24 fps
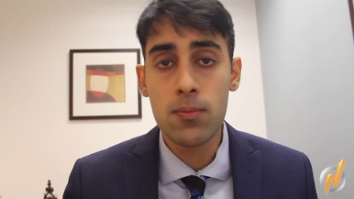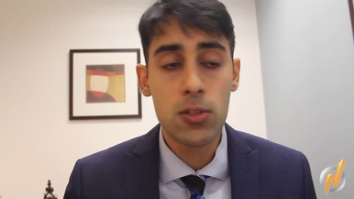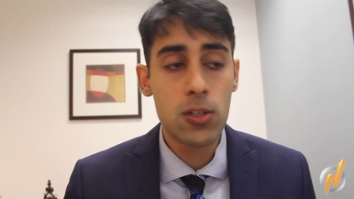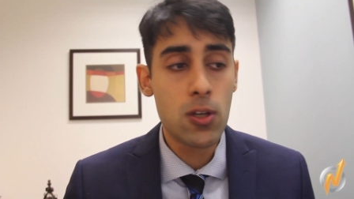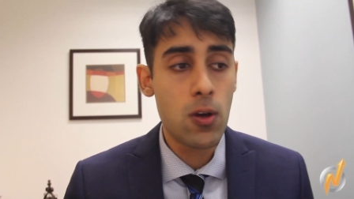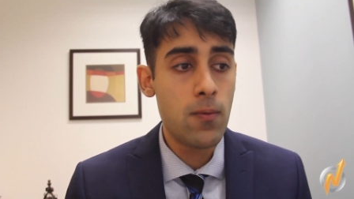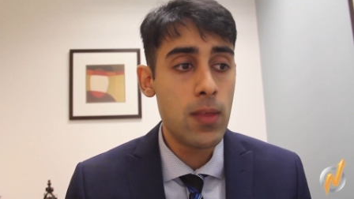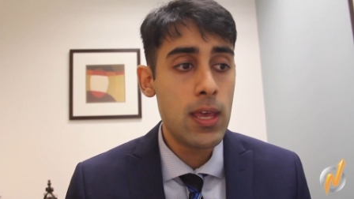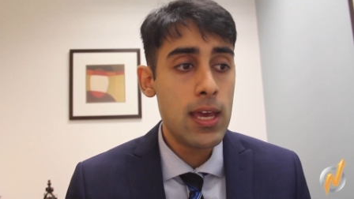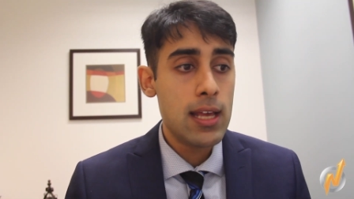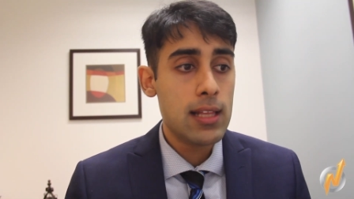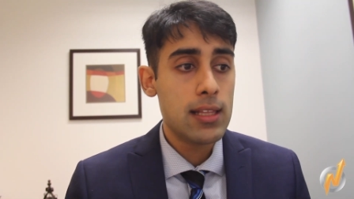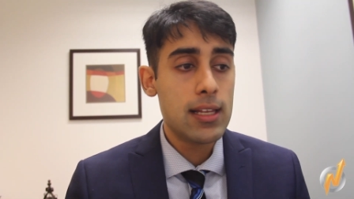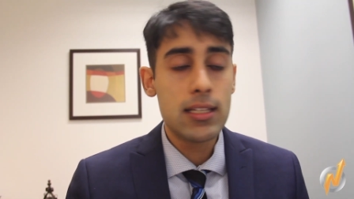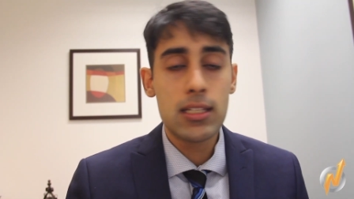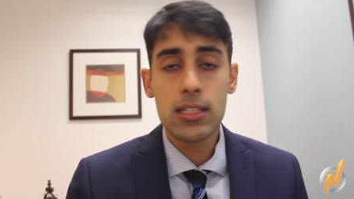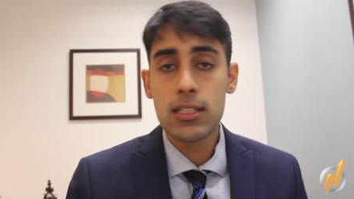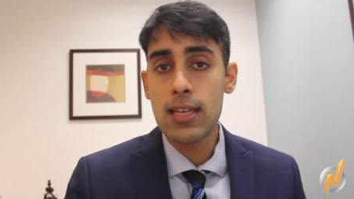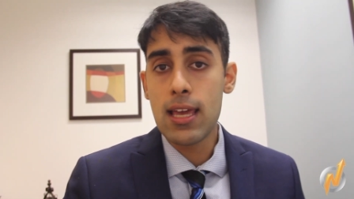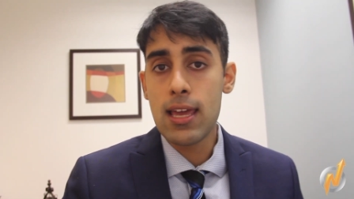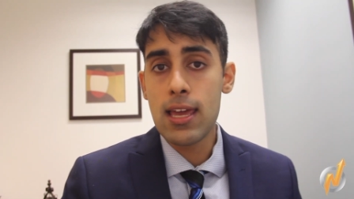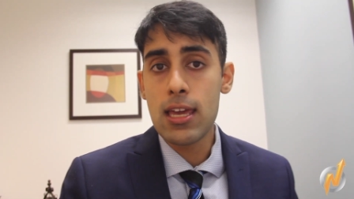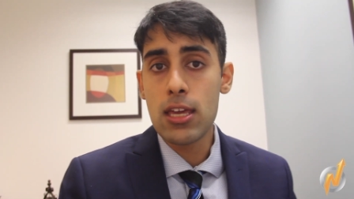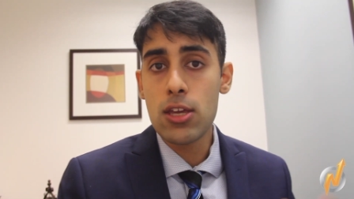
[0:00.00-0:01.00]
So let's
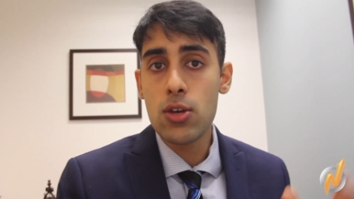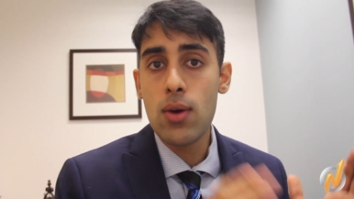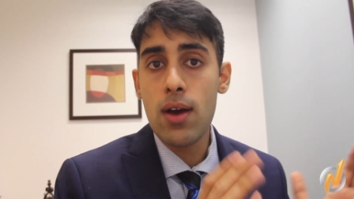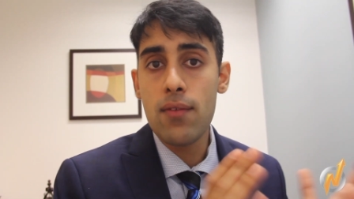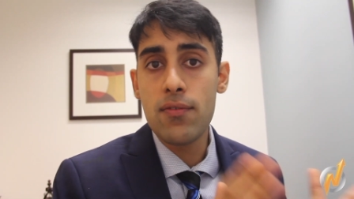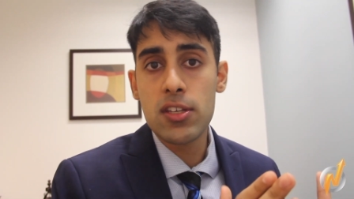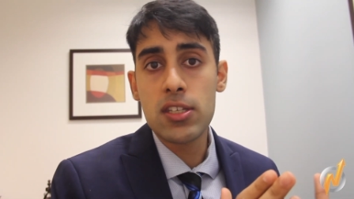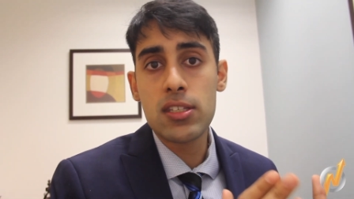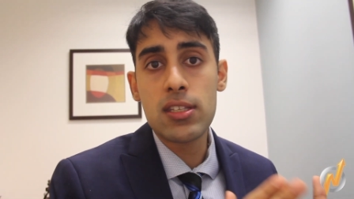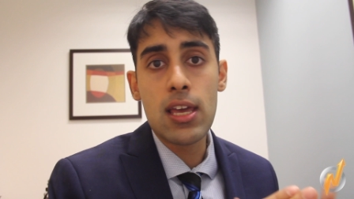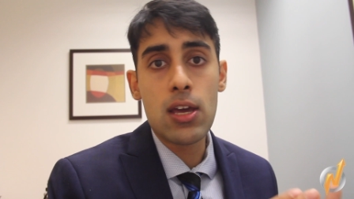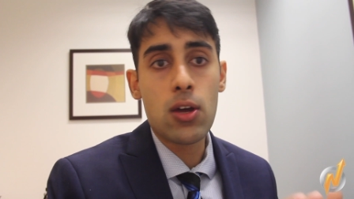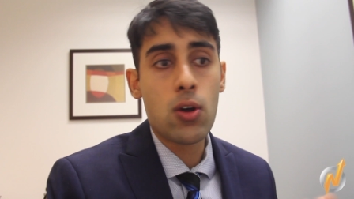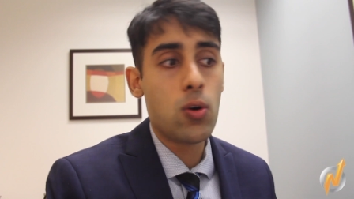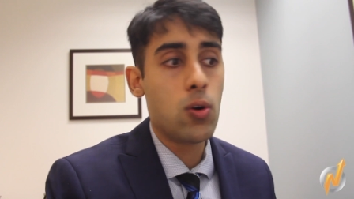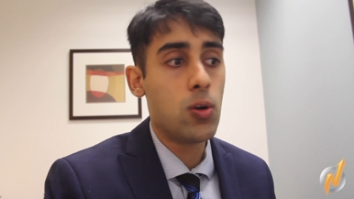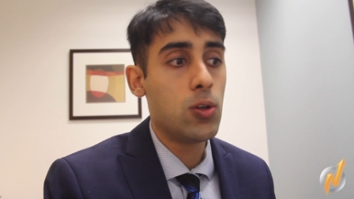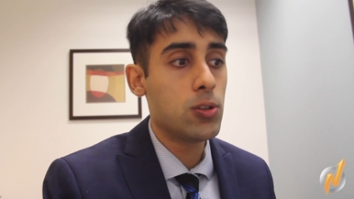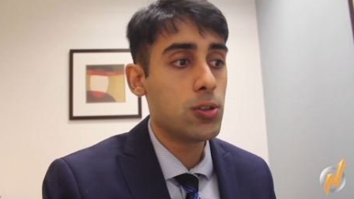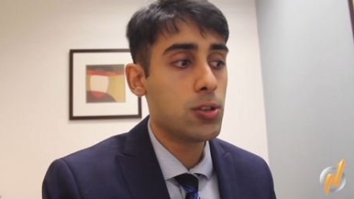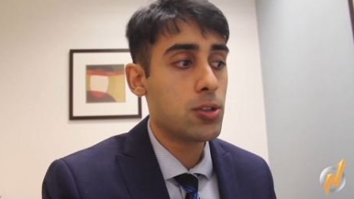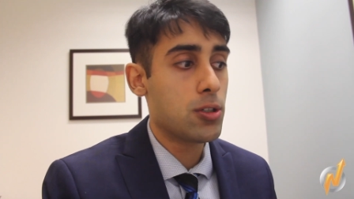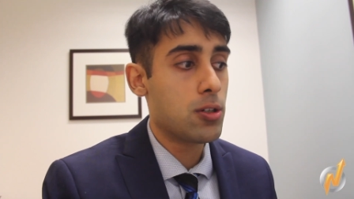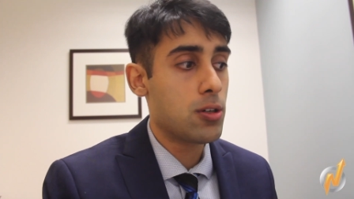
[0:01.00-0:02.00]
say you have a
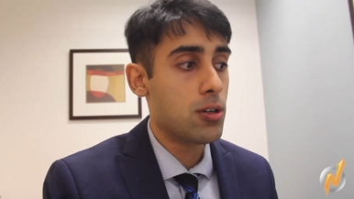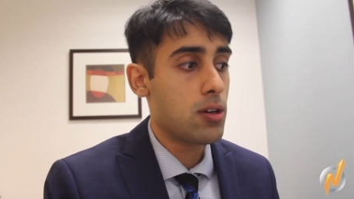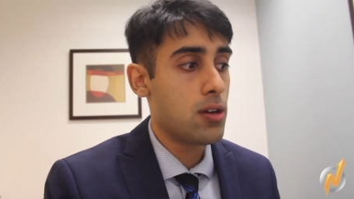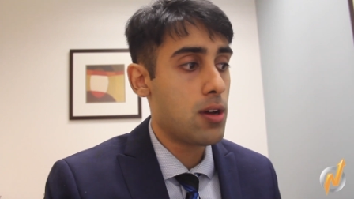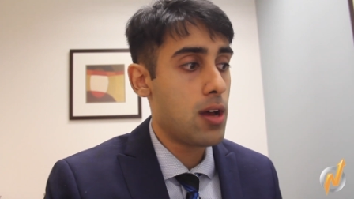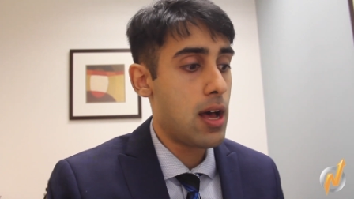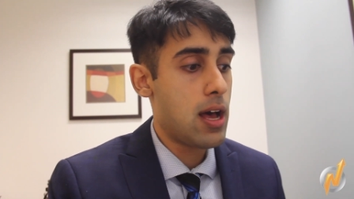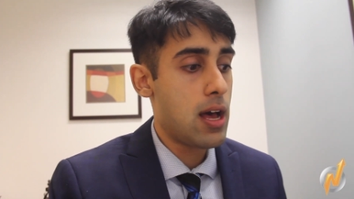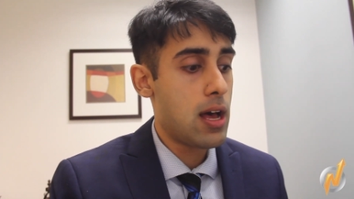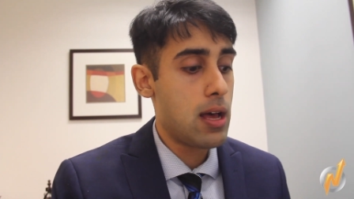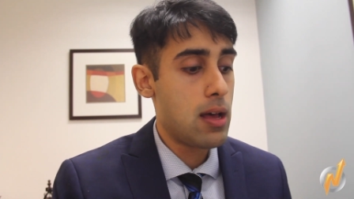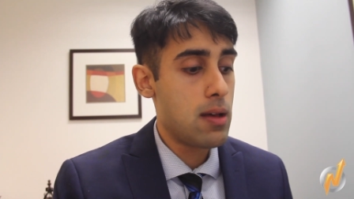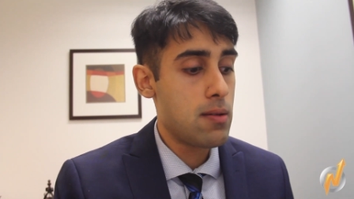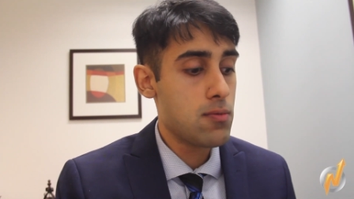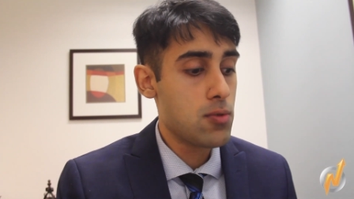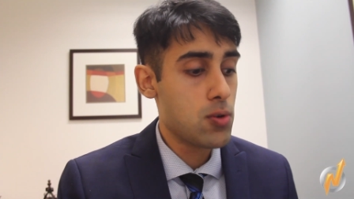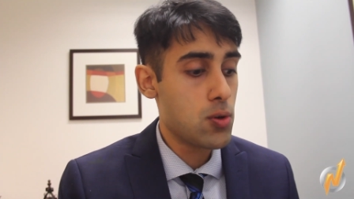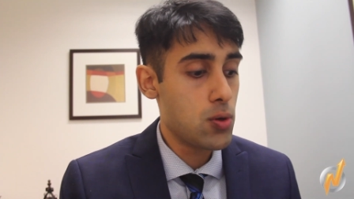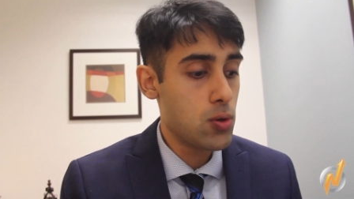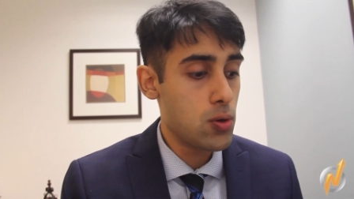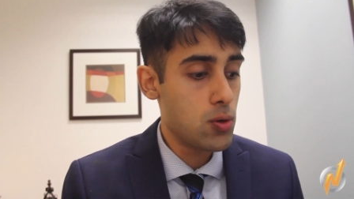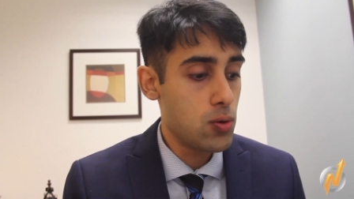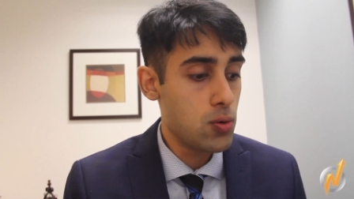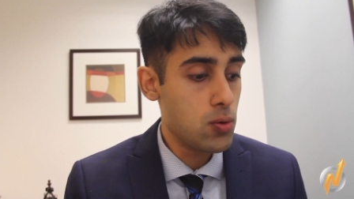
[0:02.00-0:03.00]
stakeholder um,
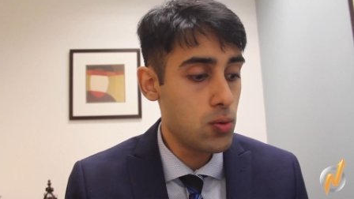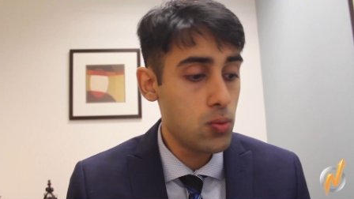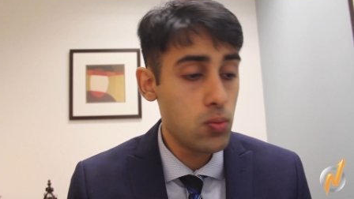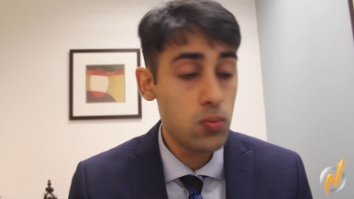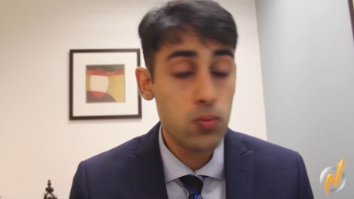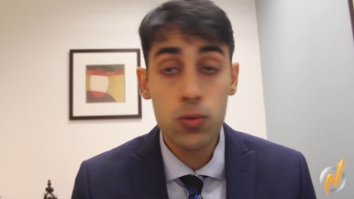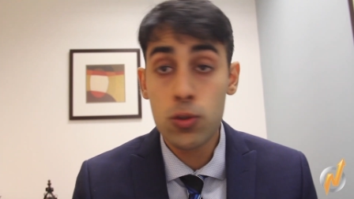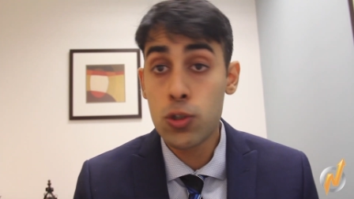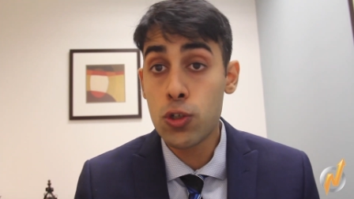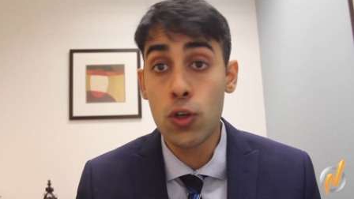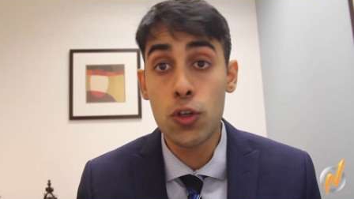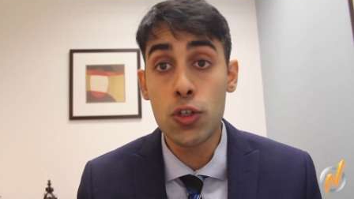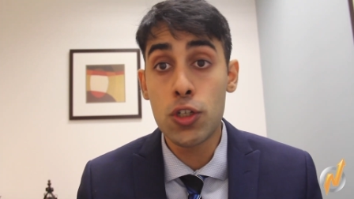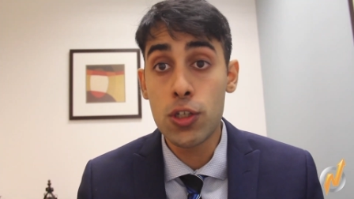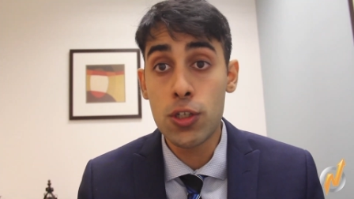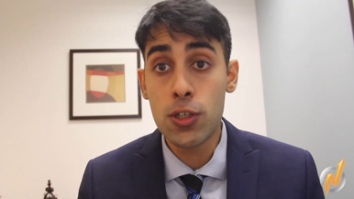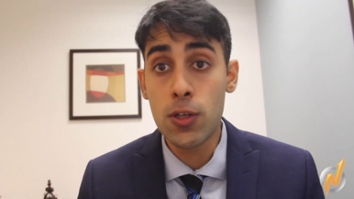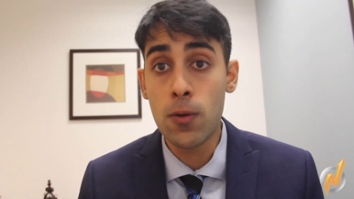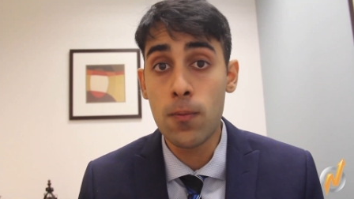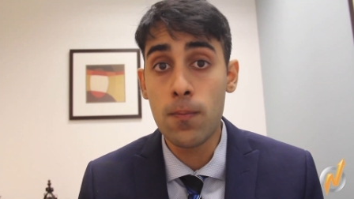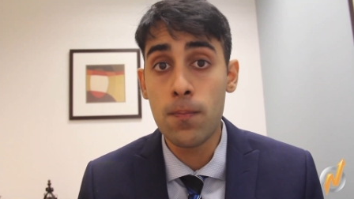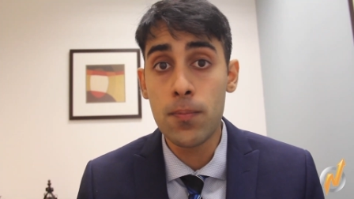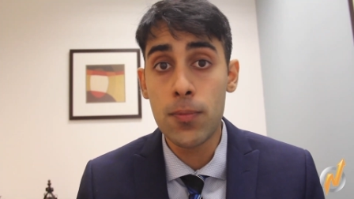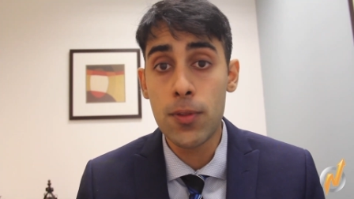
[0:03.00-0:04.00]
who searches
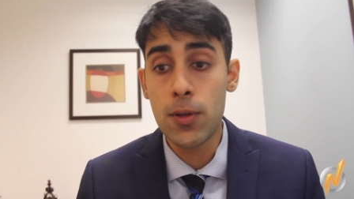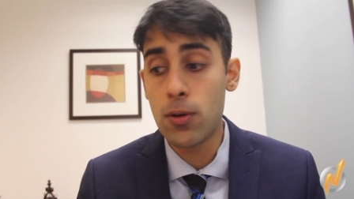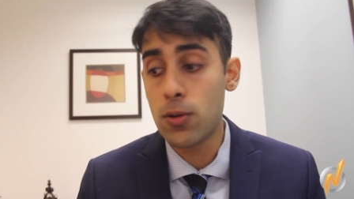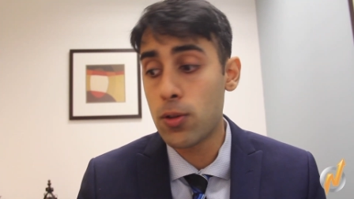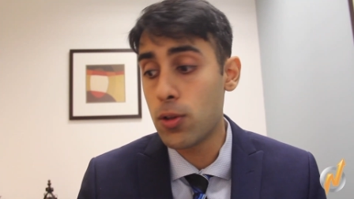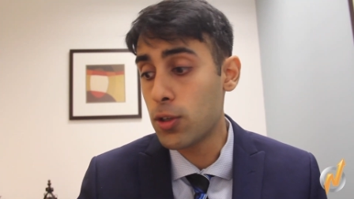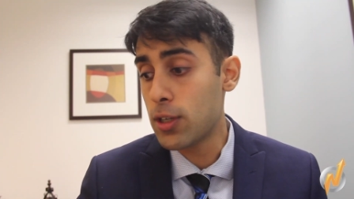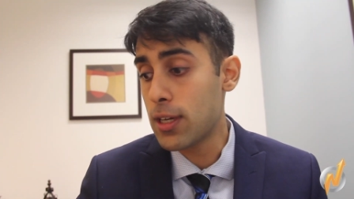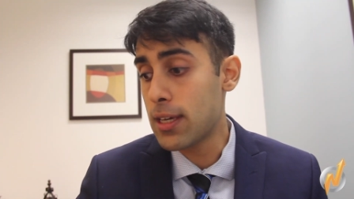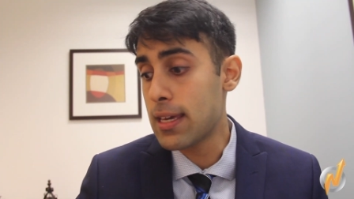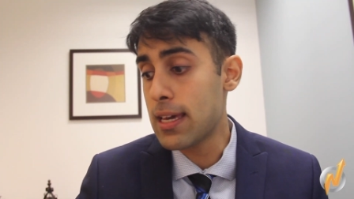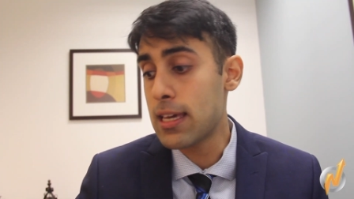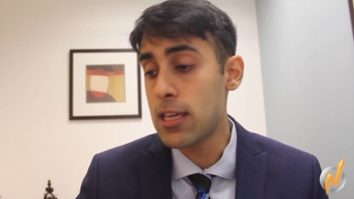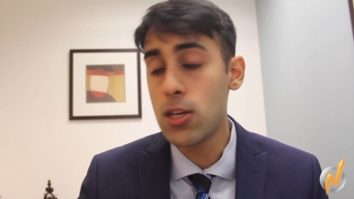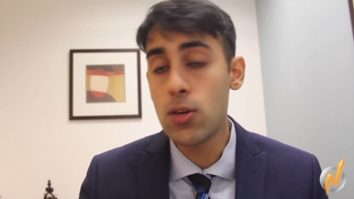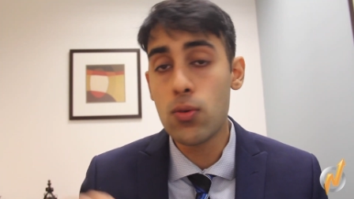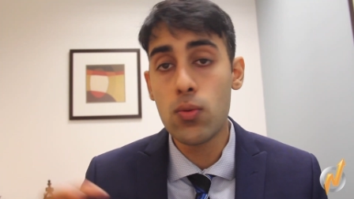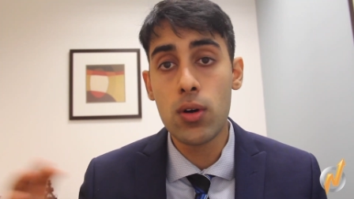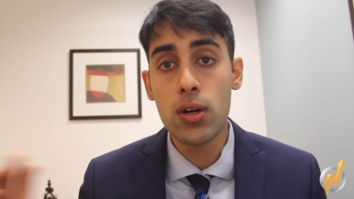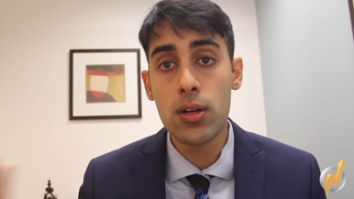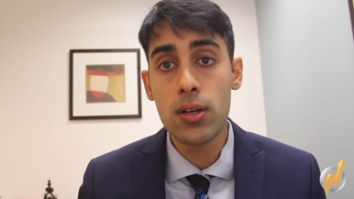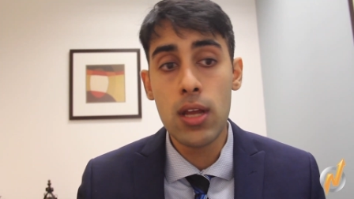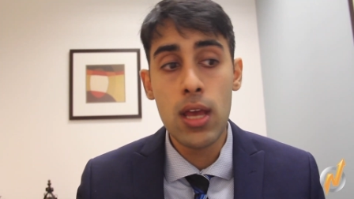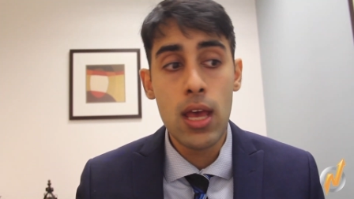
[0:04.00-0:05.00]
you. They're looking at
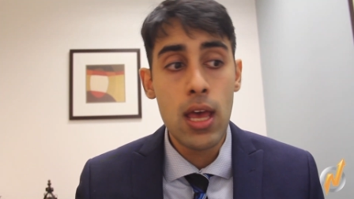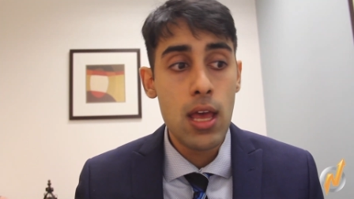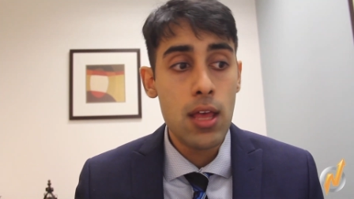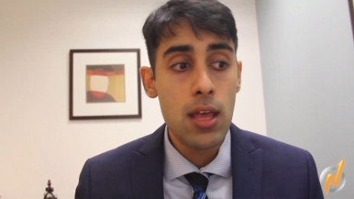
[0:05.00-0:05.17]
you on,